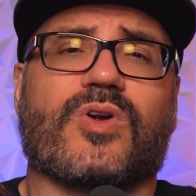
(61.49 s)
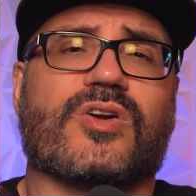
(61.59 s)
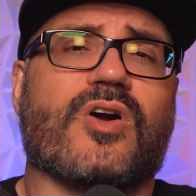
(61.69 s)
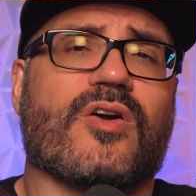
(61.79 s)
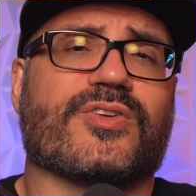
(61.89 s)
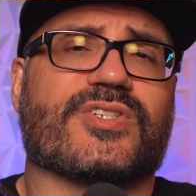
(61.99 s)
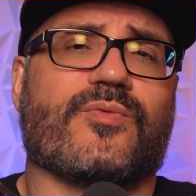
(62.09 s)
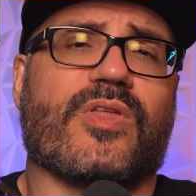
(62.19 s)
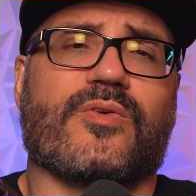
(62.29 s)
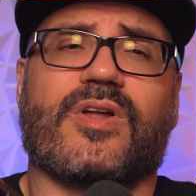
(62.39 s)
regardless
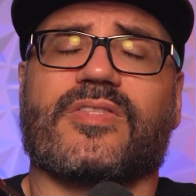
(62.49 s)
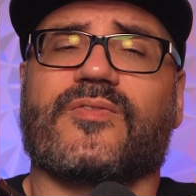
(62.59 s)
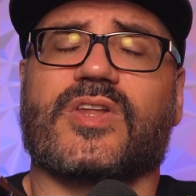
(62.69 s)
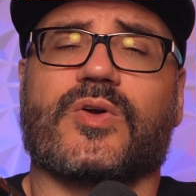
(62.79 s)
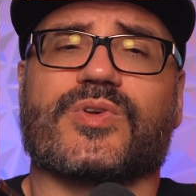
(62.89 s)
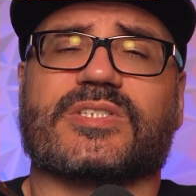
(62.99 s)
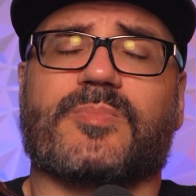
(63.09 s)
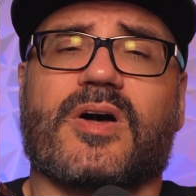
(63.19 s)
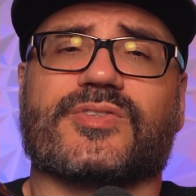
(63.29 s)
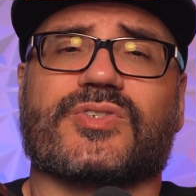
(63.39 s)
of whether or not the video is
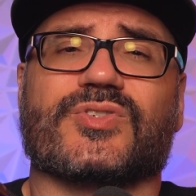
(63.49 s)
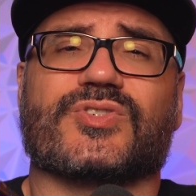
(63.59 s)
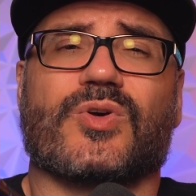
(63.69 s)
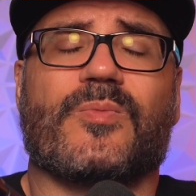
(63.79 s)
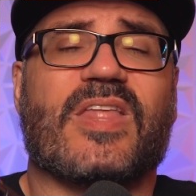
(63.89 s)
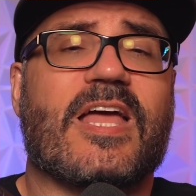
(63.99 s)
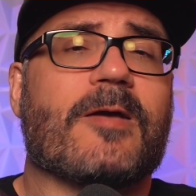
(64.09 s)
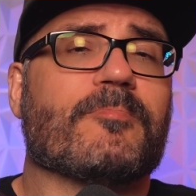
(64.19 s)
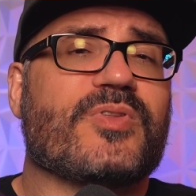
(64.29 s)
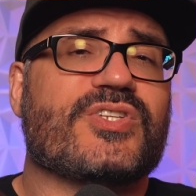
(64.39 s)
sponsored, so
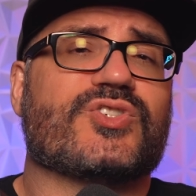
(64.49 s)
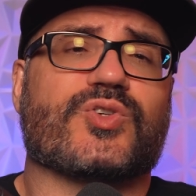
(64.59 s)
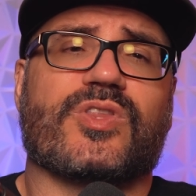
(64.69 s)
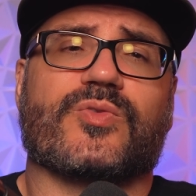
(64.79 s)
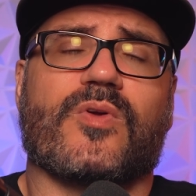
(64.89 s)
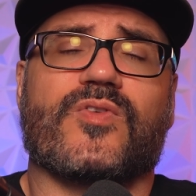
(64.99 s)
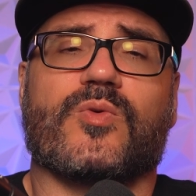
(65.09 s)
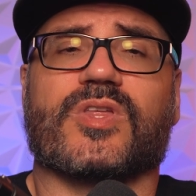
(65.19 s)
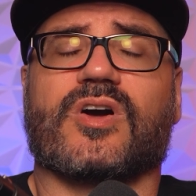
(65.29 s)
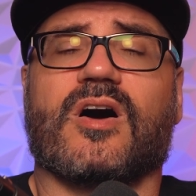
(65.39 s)
please enjoy this review
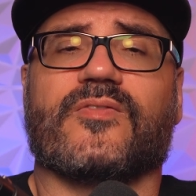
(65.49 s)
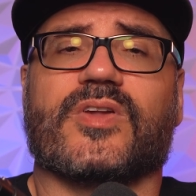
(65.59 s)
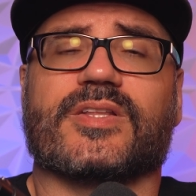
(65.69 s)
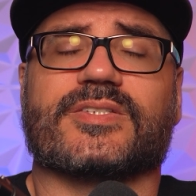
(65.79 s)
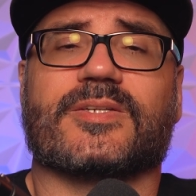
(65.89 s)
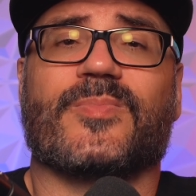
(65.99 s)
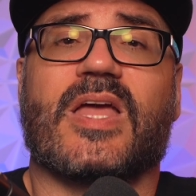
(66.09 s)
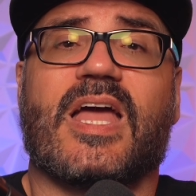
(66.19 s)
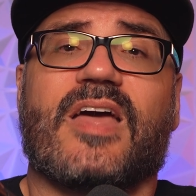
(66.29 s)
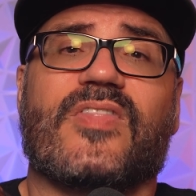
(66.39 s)
with confidence.
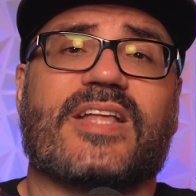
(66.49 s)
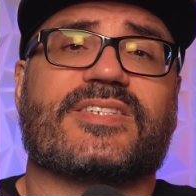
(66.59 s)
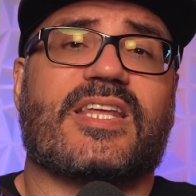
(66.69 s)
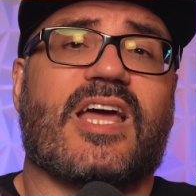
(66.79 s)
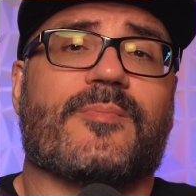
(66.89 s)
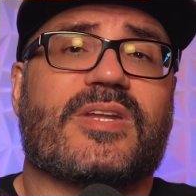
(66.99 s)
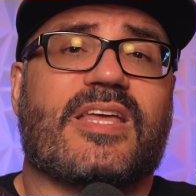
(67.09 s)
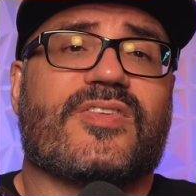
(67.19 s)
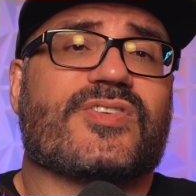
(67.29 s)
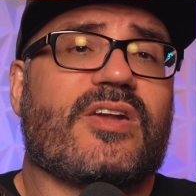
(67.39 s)
That said, I'm going to
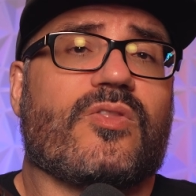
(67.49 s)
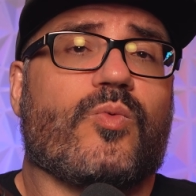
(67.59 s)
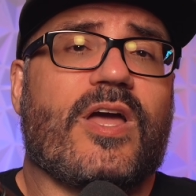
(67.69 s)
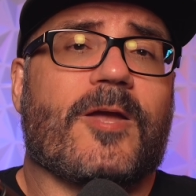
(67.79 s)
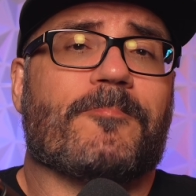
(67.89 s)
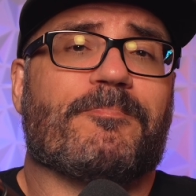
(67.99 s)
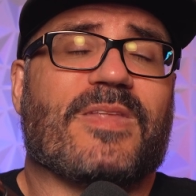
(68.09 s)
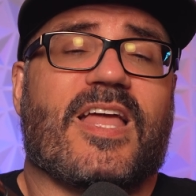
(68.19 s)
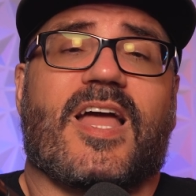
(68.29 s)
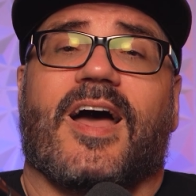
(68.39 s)
get this out of the way.
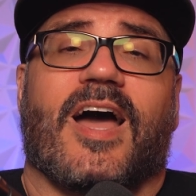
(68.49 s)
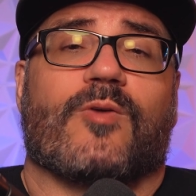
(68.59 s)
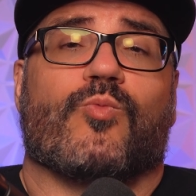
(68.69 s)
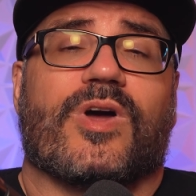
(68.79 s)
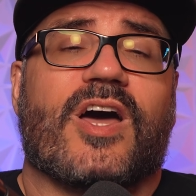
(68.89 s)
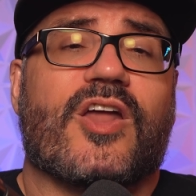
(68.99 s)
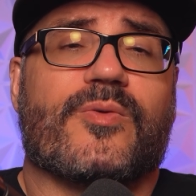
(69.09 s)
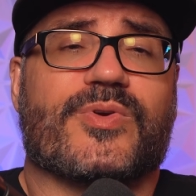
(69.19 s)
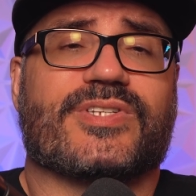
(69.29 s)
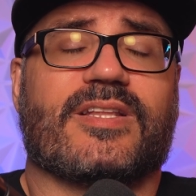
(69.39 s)
I
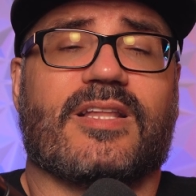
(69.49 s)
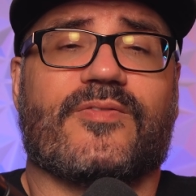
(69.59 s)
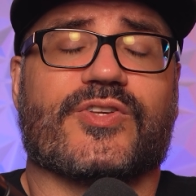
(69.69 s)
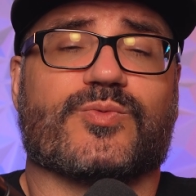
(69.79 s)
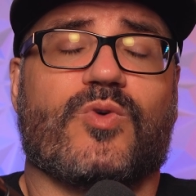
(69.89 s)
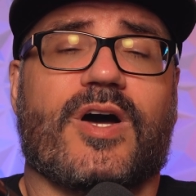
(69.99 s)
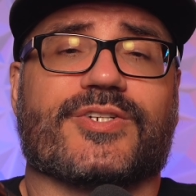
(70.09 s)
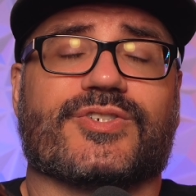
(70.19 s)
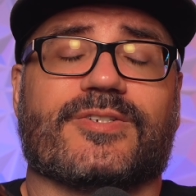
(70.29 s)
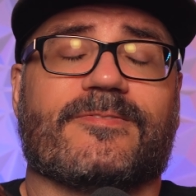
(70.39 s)
100% love this
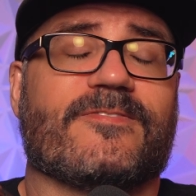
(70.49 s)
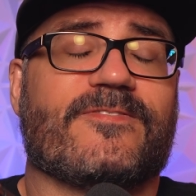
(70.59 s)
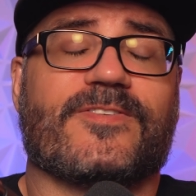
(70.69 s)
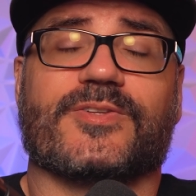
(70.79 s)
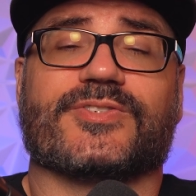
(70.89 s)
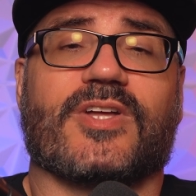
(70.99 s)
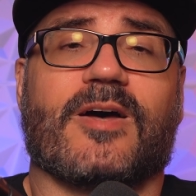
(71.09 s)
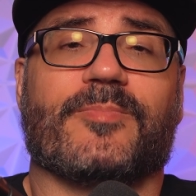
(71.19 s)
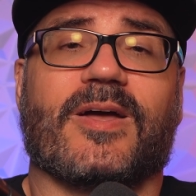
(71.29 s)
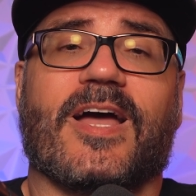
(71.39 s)
watch. Full
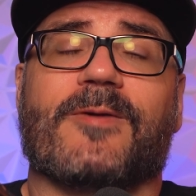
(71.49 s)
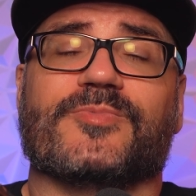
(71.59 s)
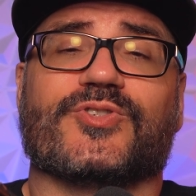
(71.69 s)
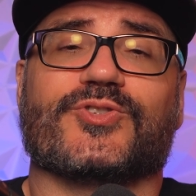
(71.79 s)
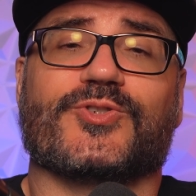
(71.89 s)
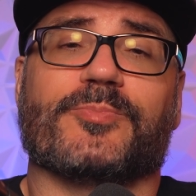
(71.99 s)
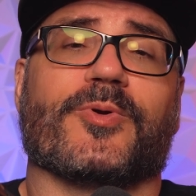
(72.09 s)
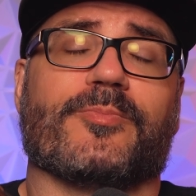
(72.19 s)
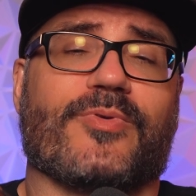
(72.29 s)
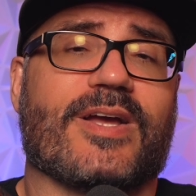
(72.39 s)
stop. I'm super
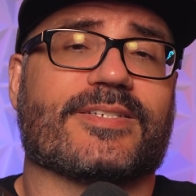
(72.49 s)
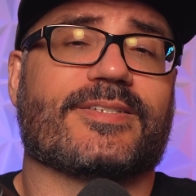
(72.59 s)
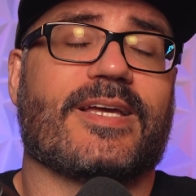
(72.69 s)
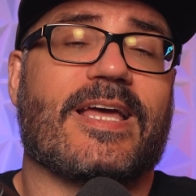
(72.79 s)
impressed.